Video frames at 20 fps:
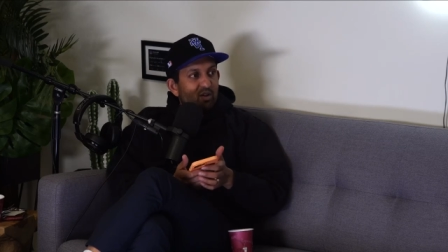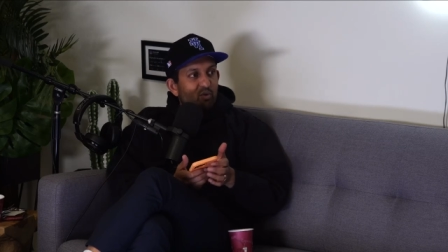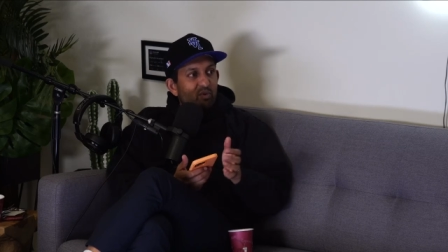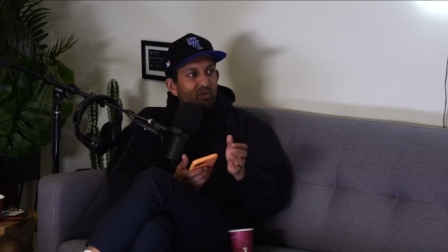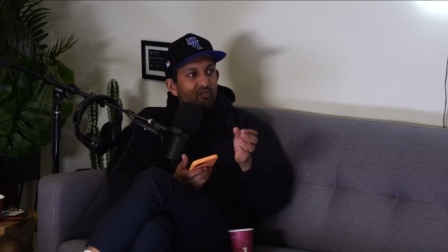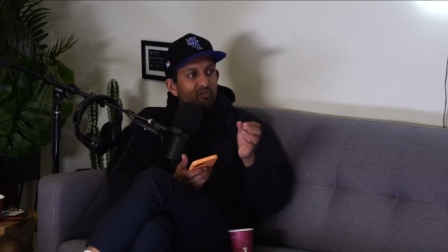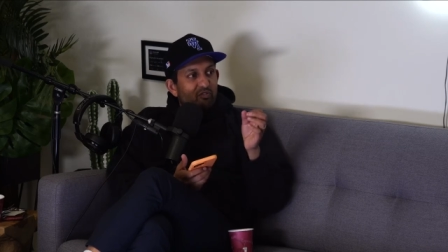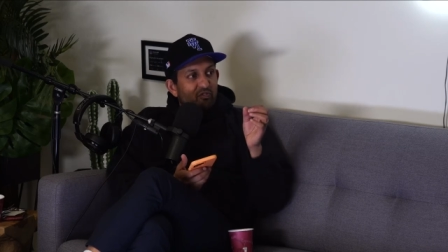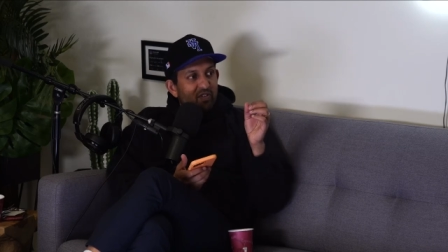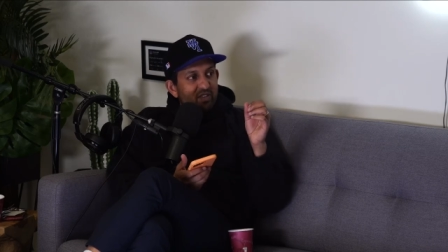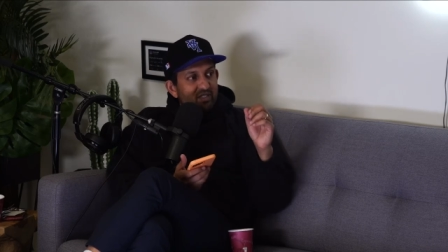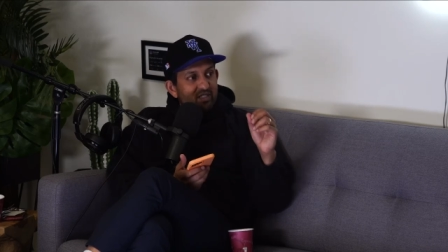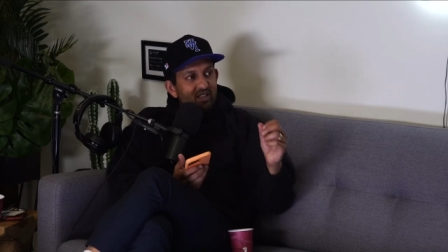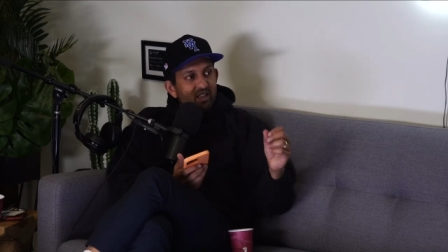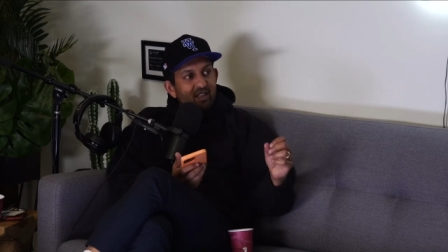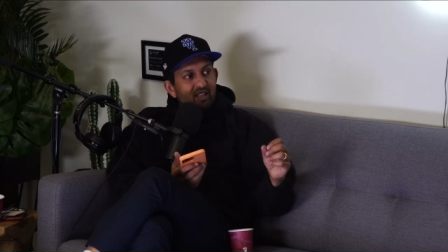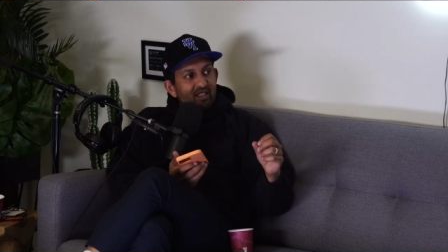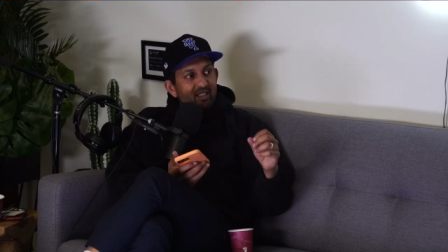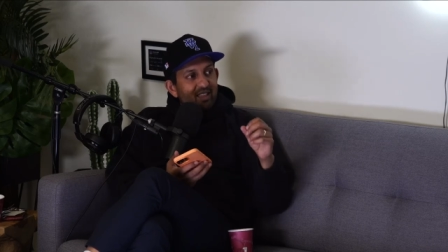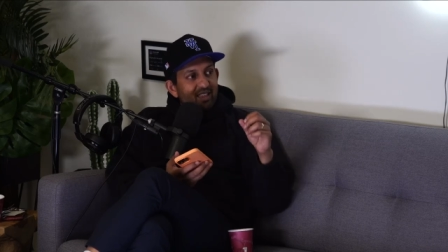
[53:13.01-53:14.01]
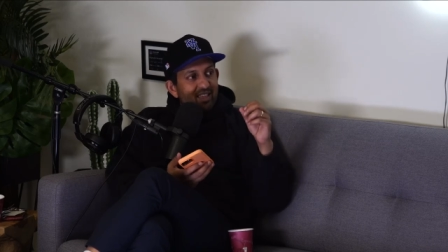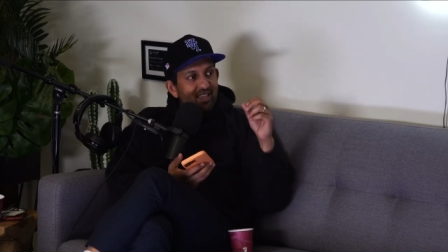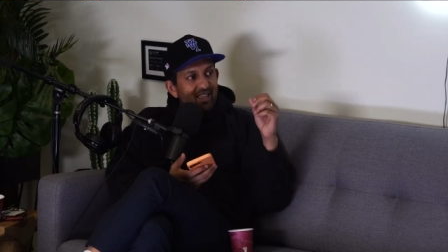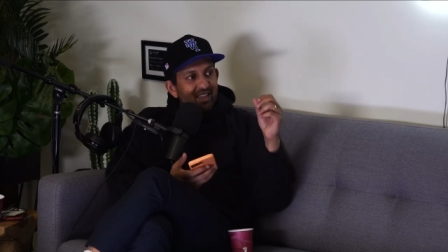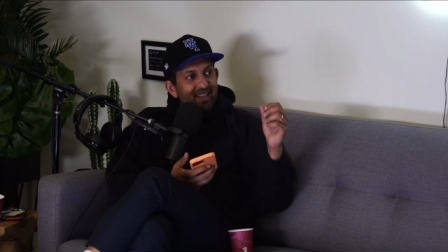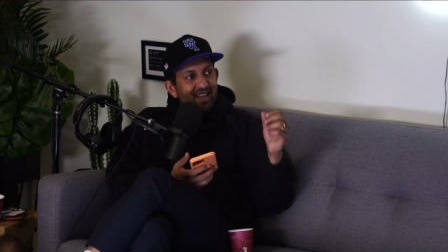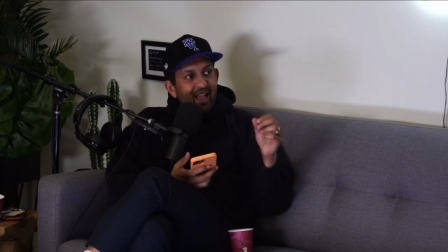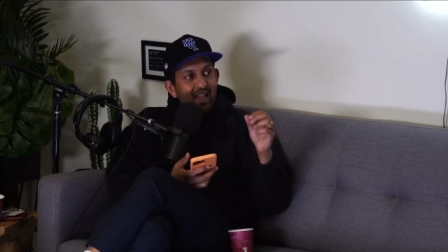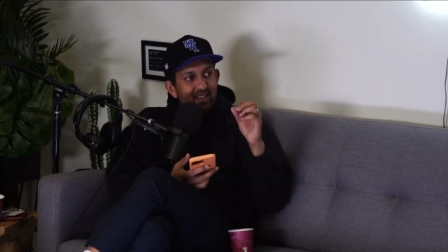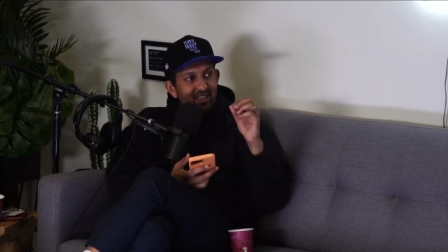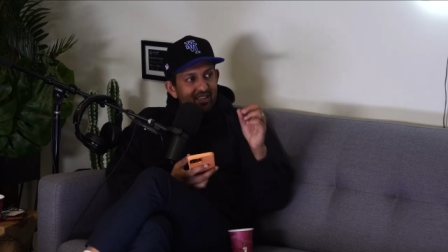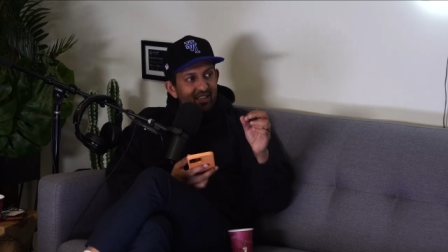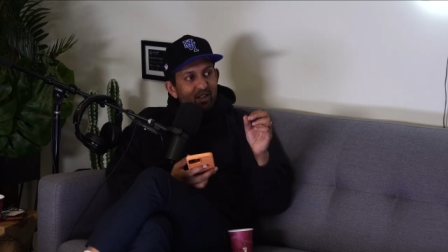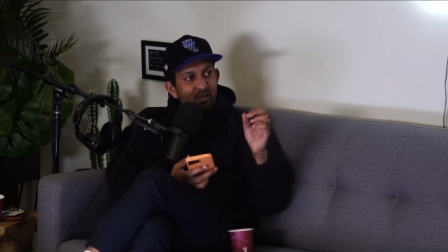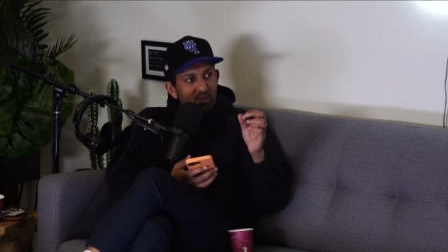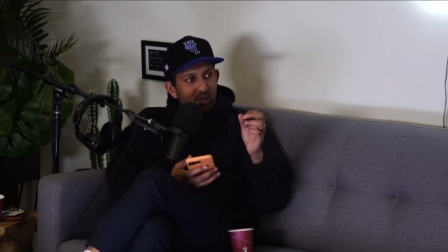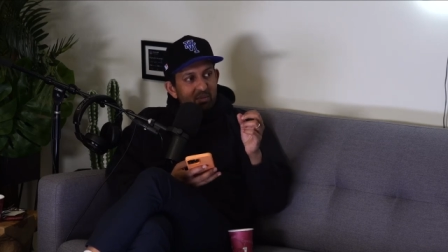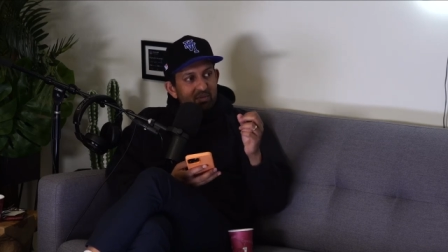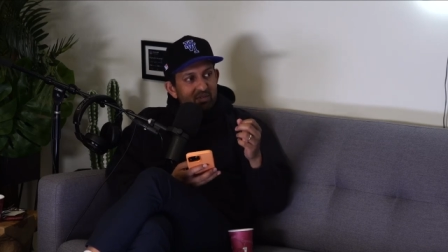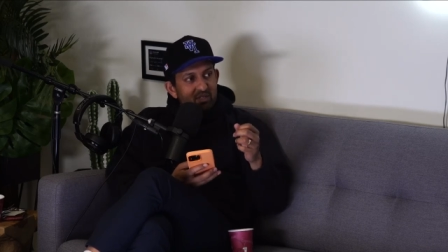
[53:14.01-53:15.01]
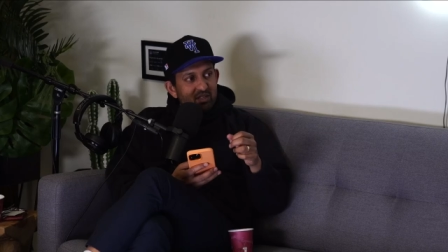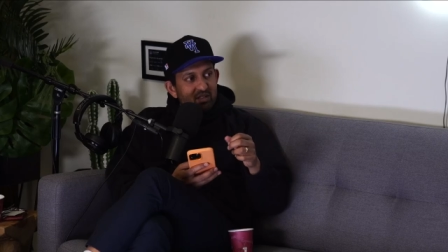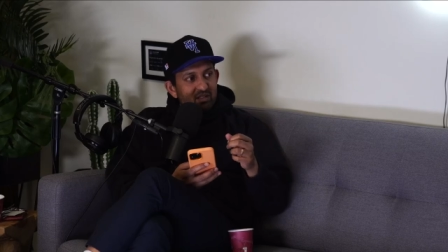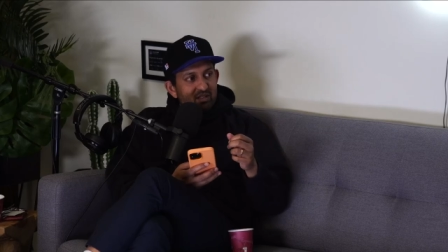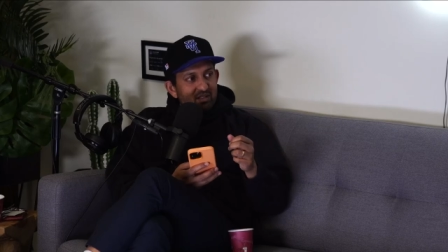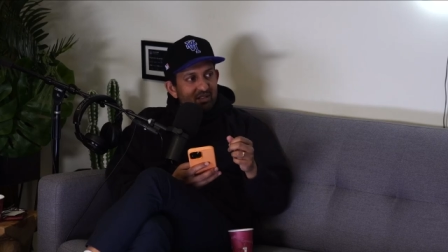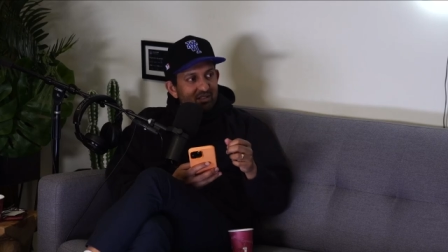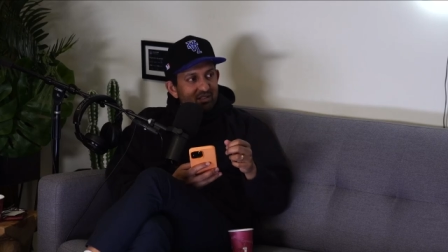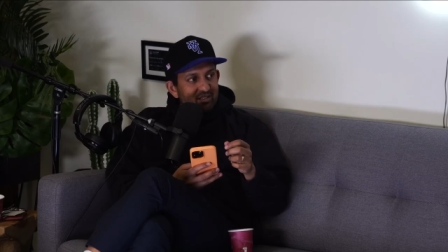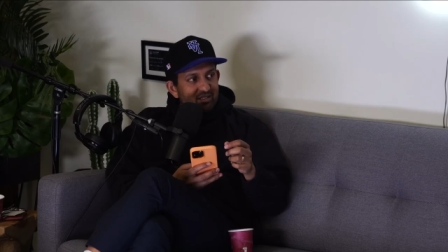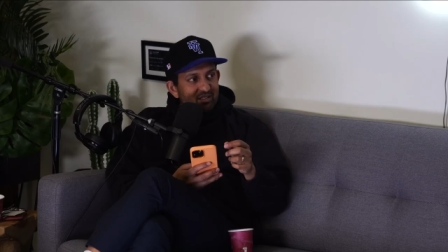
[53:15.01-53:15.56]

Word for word: we physically cannot get a babysitter.